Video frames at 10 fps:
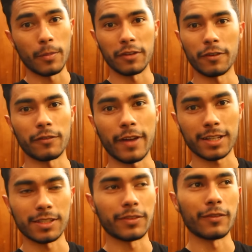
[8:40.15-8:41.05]
how many fun
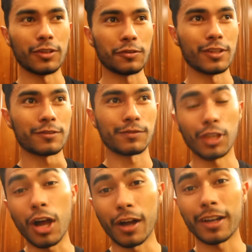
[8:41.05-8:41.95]
facts I've given you in this
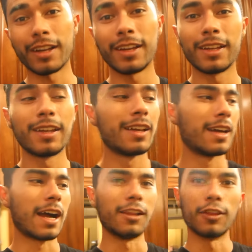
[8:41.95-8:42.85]
vlog.
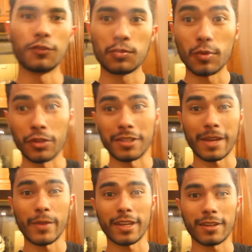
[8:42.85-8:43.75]
I love smoothies. I
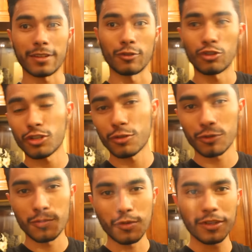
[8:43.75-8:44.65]
make nutritional
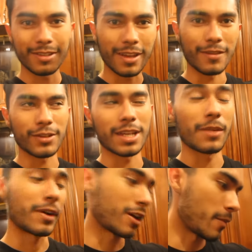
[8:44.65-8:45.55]
smoothies every
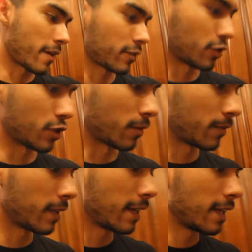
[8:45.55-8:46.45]
time I come after the gym.
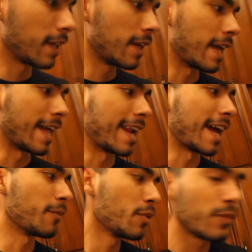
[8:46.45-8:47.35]

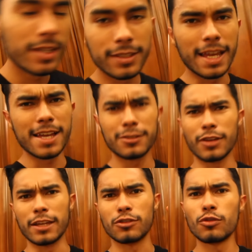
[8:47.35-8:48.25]
And I've been meaning to ask you
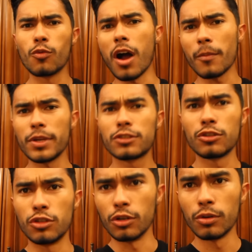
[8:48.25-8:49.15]
guys, do you want me to
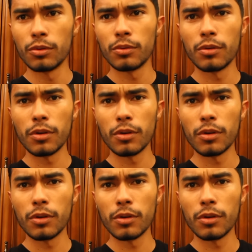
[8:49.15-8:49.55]
do